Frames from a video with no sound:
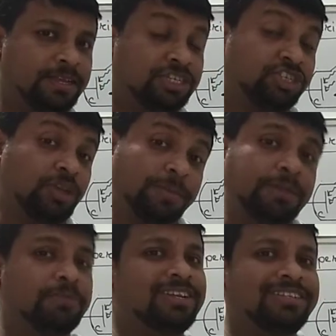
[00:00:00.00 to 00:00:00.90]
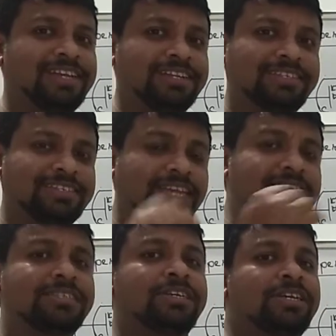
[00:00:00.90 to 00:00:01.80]
Stopping potential is
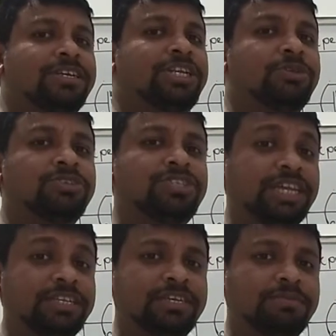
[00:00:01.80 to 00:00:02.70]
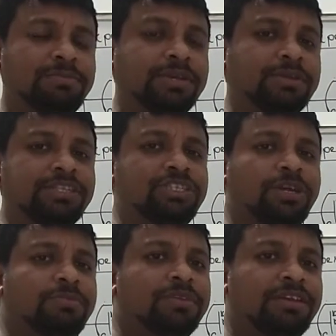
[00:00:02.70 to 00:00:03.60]
changed due to change in frequency
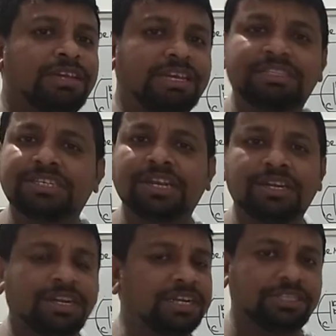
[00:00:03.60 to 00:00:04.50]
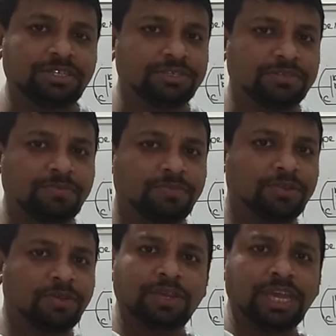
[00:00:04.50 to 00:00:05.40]
of incident radiation.
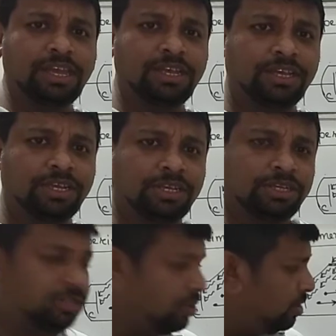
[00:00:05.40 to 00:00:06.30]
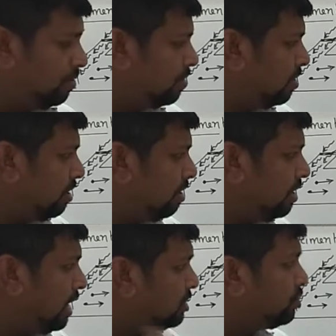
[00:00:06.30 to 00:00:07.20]
Okay. So
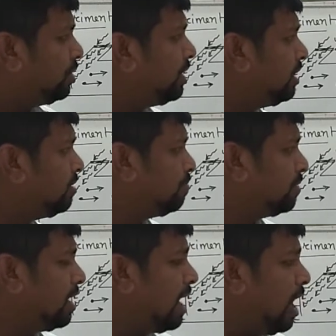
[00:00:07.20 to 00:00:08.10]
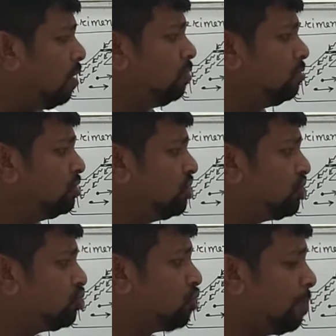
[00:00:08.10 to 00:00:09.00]
next we get how
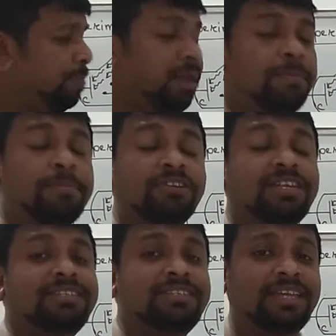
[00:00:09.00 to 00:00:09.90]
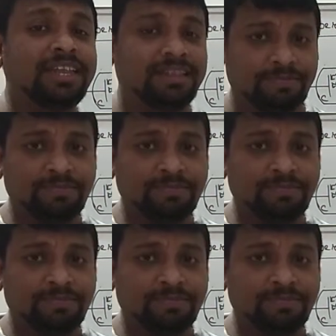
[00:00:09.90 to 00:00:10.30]
stopping potential